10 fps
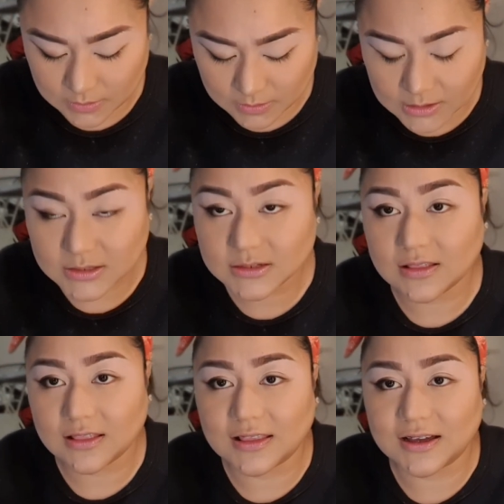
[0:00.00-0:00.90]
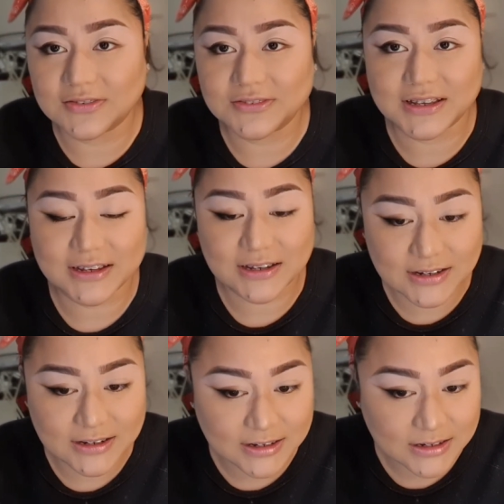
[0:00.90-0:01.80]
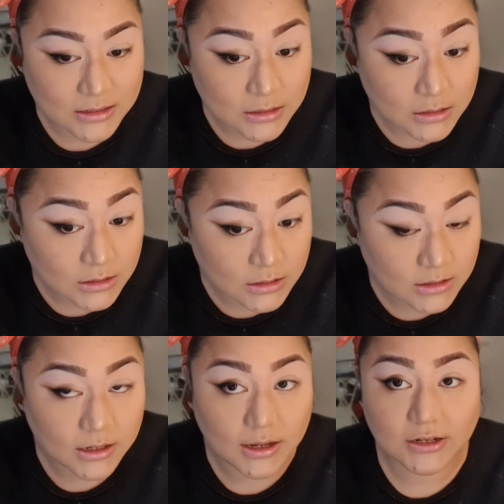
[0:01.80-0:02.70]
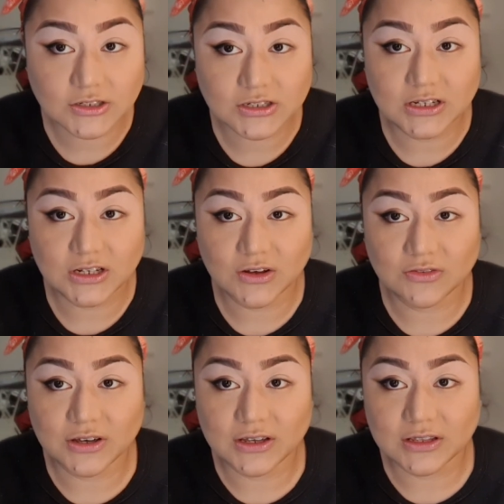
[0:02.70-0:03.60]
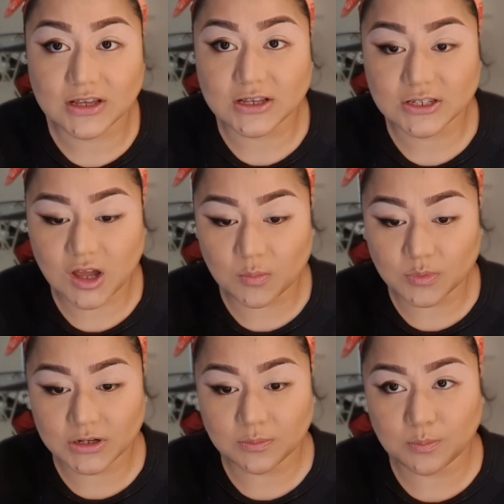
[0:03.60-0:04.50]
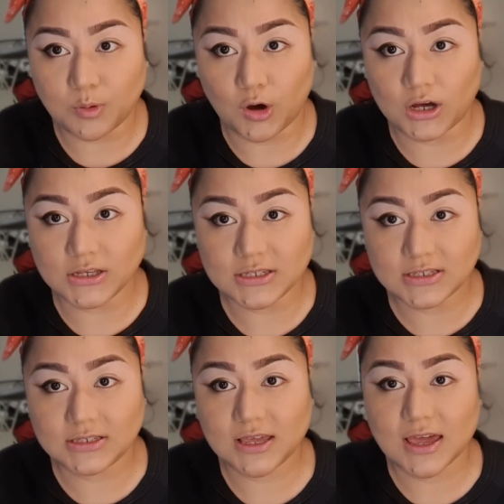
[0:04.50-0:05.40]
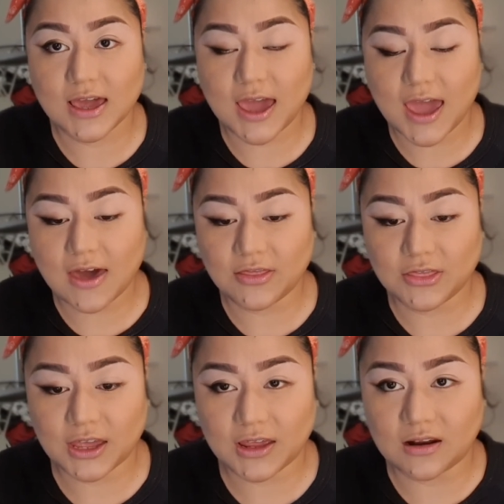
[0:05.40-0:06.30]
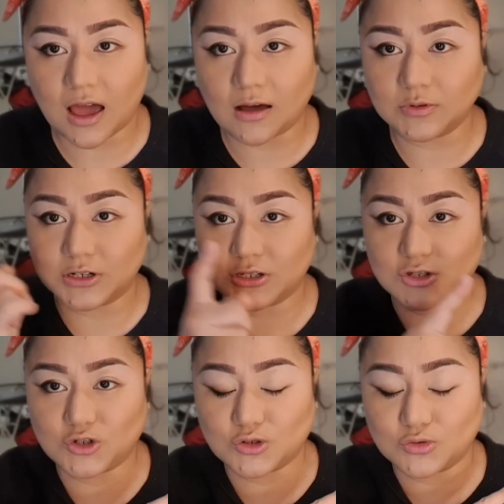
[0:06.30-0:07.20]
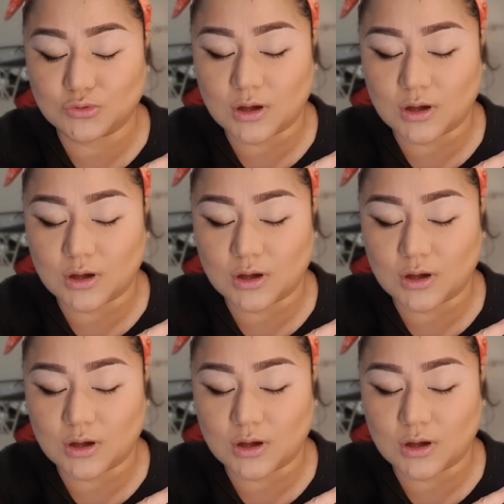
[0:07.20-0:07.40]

That's lovely. I actually love it. So I'm gonna pause and then I'm gonna do